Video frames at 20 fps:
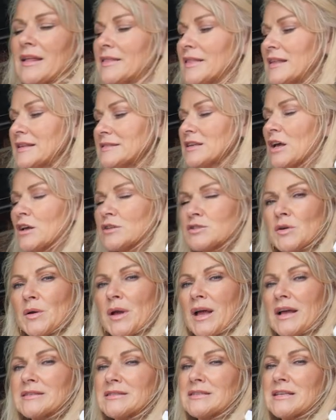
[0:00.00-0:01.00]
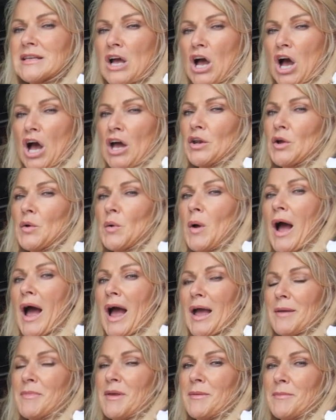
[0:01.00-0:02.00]
This also has the auto
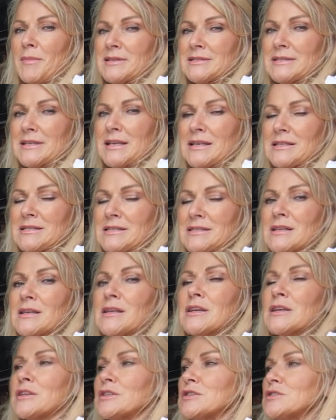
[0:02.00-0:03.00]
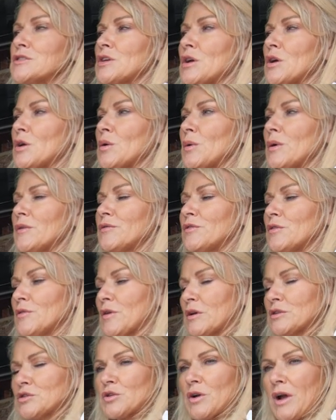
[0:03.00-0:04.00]
high beam assist. So if you've
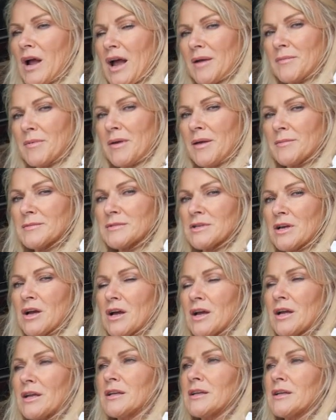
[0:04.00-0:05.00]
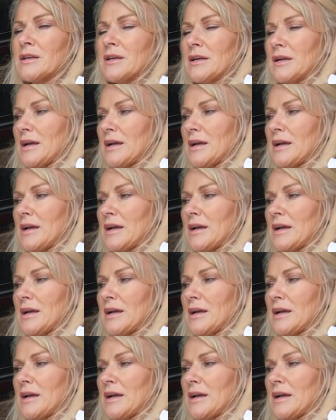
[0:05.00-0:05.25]
got your high beams on,